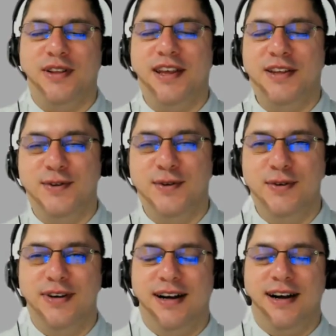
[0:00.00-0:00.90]
they
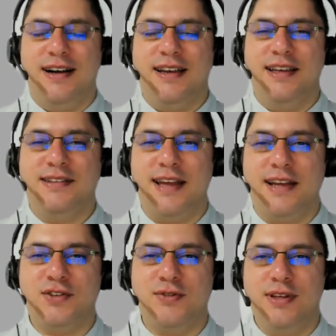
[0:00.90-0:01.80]
do uh, is
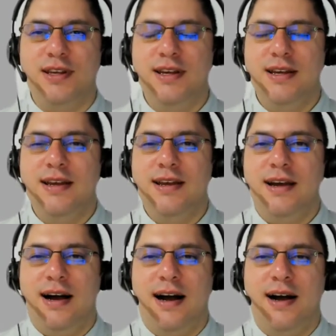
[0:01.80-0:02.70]
actually
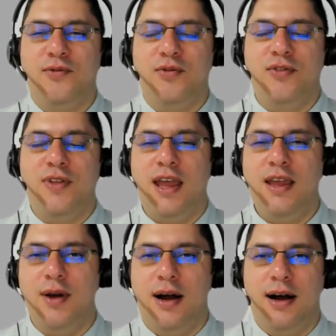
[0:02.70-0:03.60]
uh,
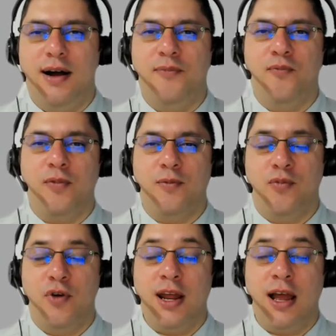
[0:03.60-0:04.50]
they um,
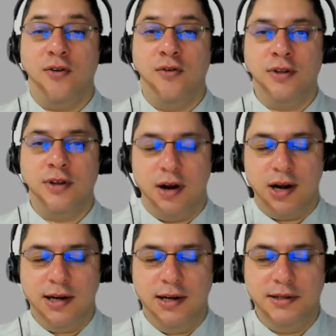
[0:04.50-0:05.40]
bring a good
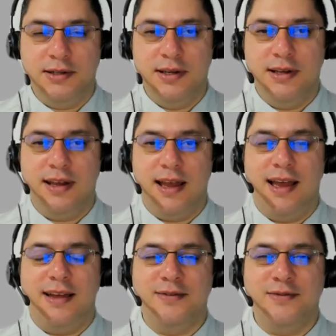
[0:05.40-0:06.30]
car
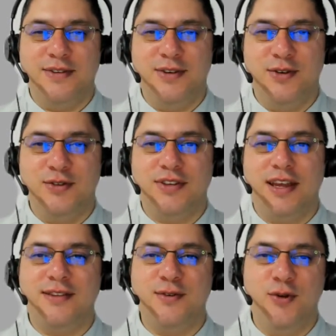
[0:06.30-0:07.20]
and you know
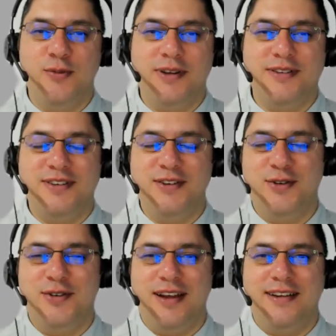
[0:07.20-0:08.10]
take the woman you
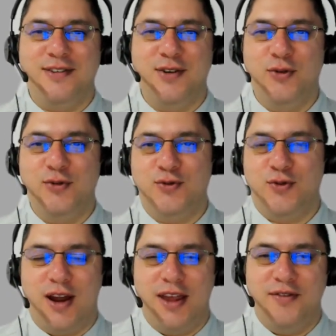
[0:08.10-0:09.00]
know and go
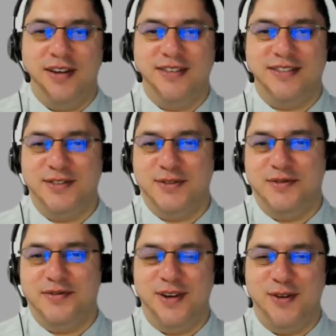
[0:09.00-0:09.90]
driving to
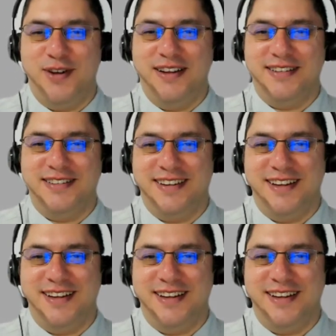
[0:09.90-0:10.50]
very uh,